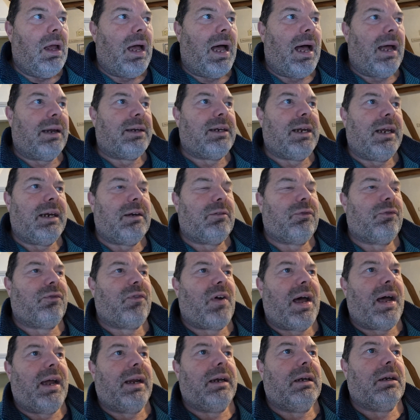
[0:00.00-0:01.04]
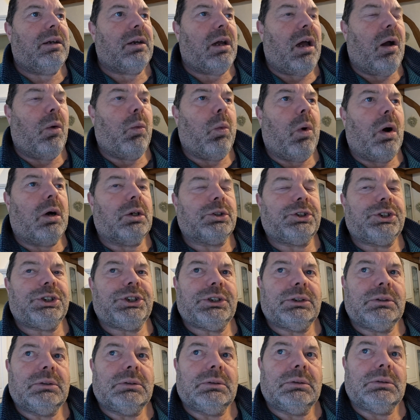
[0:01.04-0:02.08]
I did find a
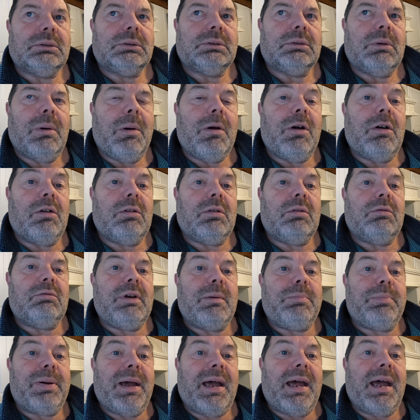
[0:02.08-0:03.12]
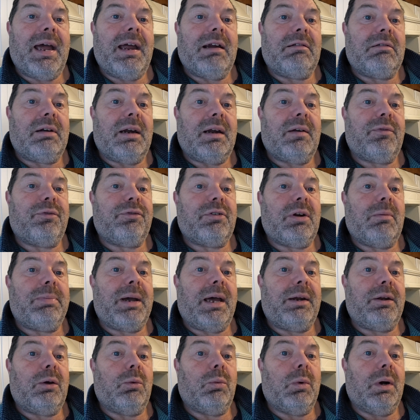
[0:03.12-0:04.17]
watch repairer, for a
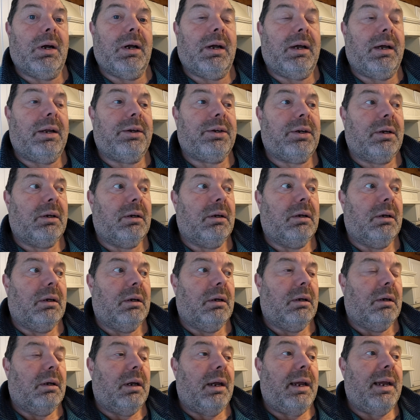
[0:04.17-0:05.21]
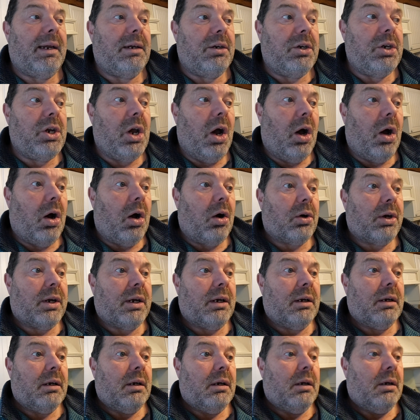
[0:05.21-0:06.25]
better word, in
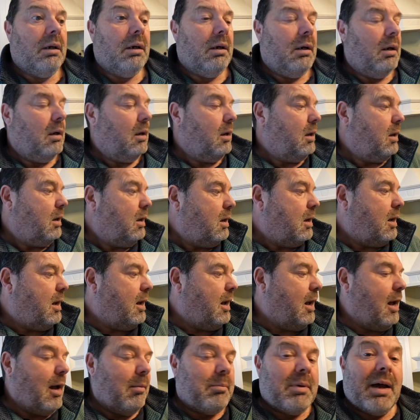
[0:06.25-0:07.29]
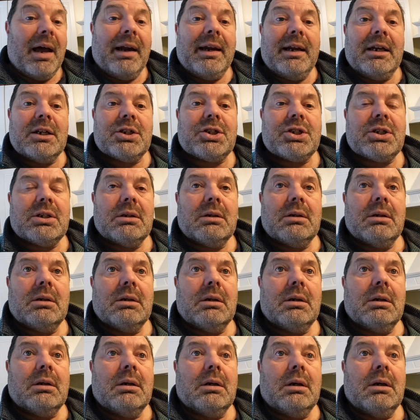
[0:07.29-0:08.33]
York, and it's
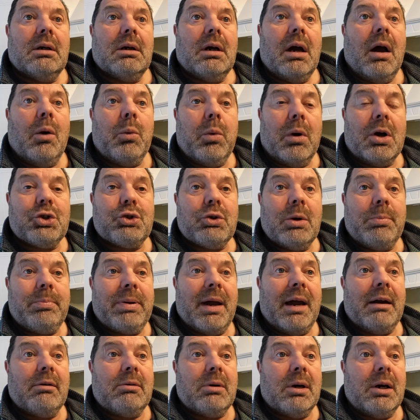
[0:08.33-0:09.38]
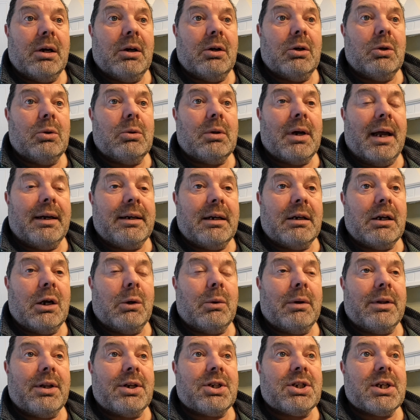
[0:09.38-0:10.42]
a watch repairer who I didn't
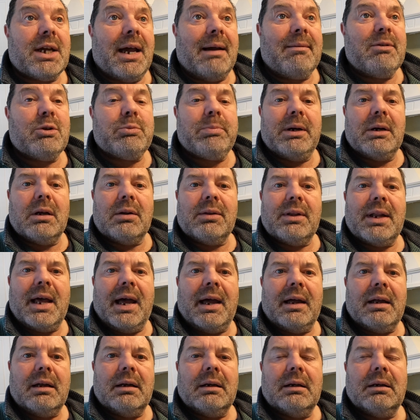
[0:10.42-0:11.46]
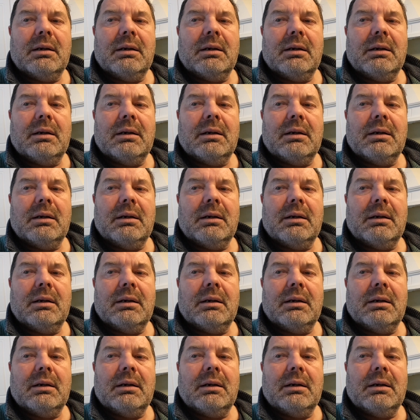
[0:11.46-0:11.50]
know at the time has been on that